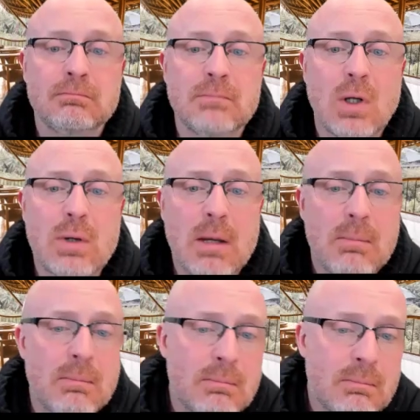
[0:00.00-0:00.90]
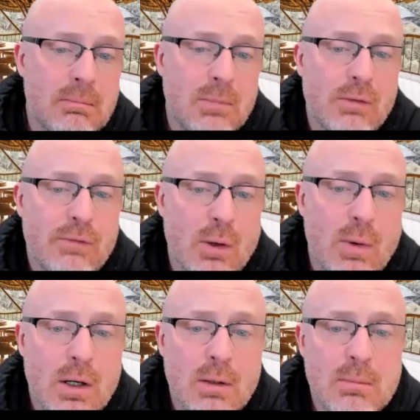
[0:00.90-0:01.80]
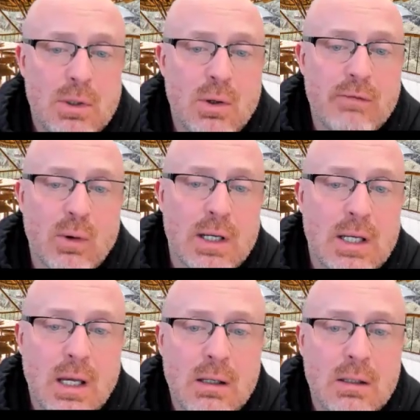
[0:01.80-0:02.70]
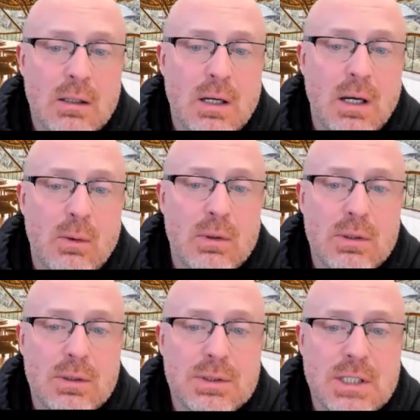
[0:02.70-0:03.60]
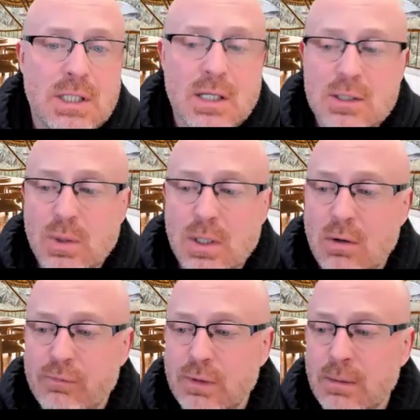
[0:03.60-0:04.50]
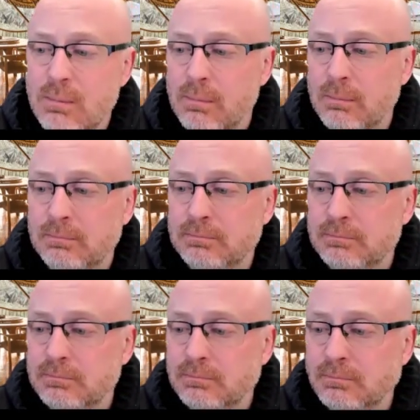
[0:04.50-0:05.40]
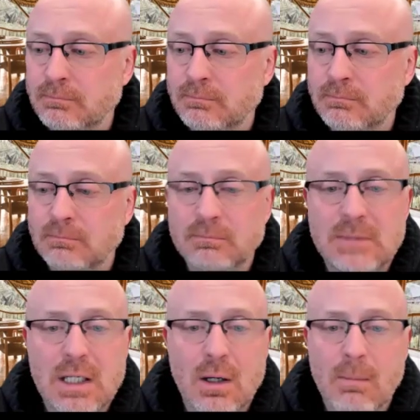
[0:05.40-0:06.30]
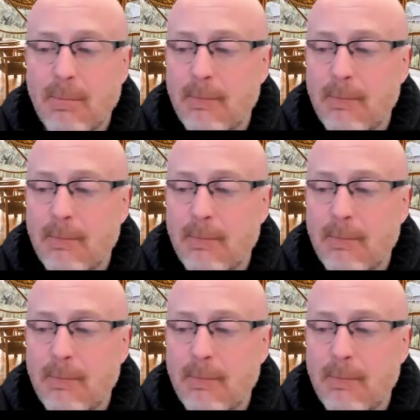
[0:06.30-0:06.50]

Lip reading: Okay. You're very welcome. You have a great day. I will see you next week, hopefully. Take care.